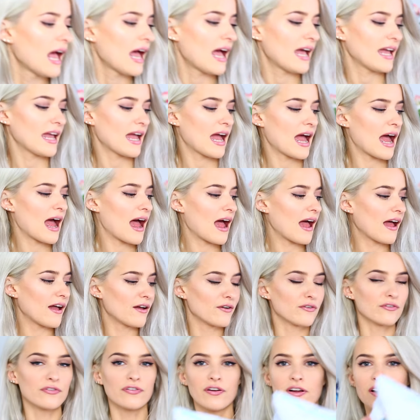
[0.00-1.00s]
I
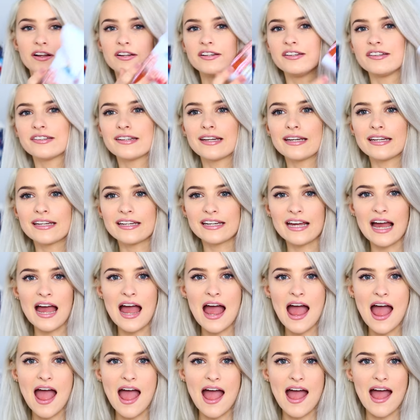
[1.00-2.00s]
have
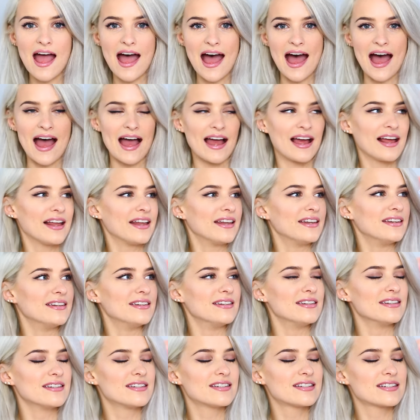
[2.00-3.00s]
skincare
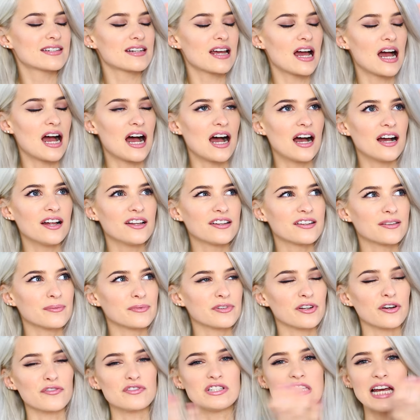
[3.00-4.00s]
and
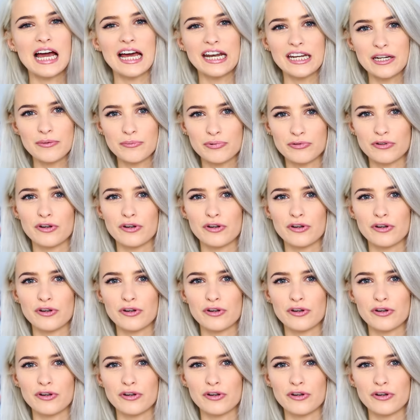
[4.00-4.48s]
some sort of tanning